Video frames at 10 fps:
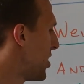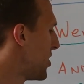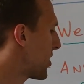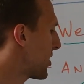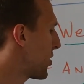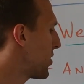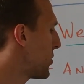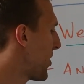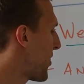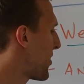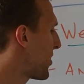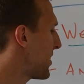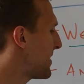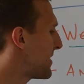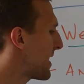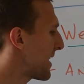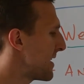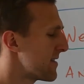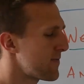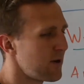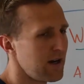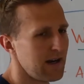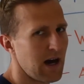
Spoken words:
you're going to go do a 30-second sprint.